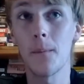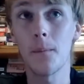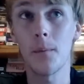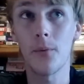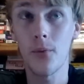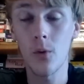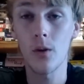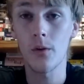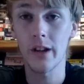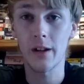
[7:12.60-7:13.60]

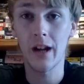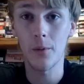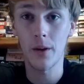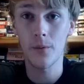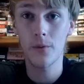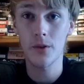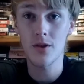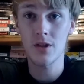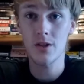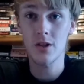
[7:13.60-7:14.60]
before, like when it
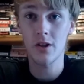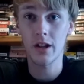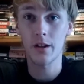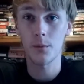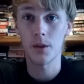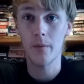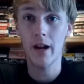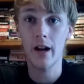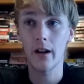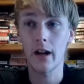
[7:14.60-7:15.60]
first started getting really
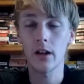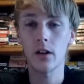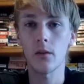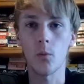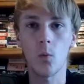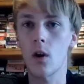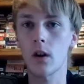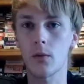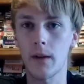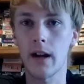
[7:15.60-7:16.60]
bad, I couldn't
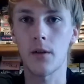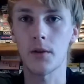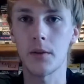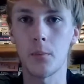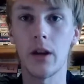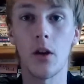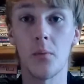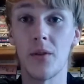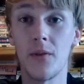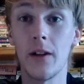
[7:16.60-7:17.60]
walk around and be on
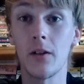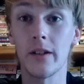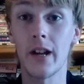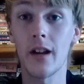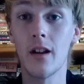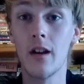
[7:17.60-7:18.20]
my feet all day